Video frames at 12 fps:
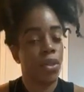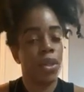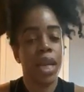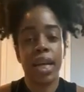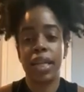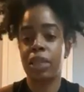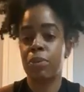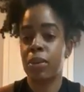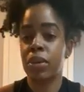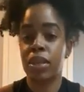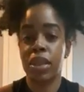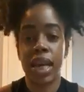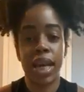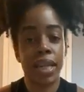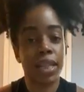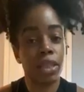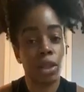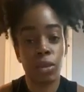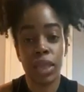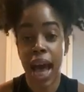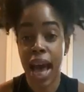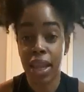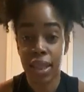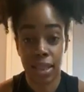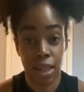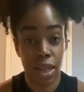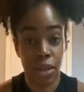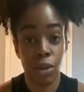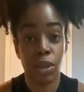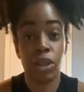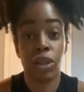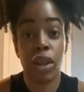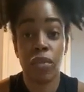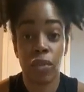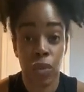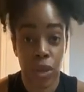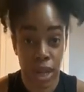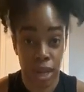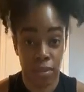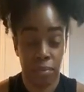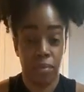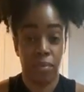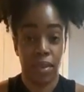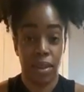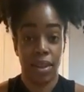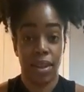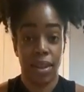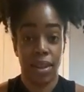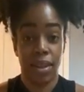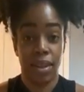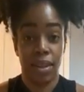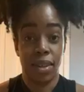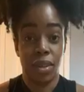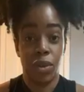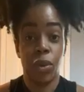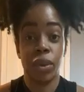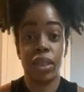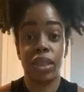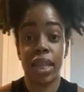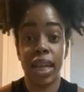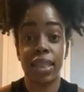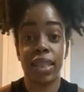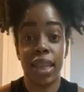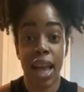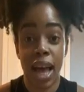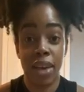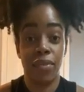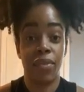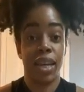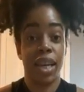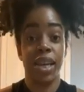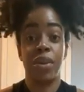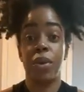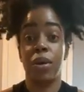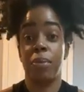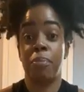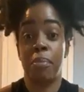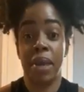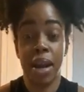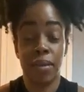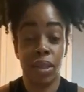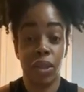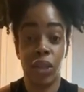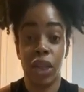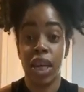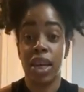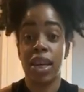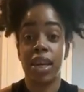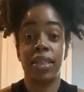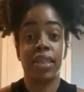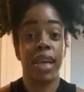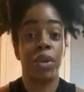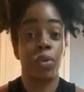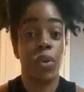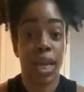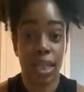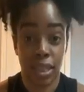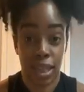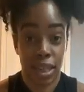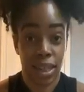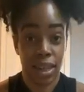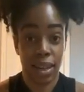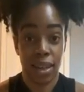You're not experiencing that in its totality. You're suffering. Your sex life in your marriage is anorexic,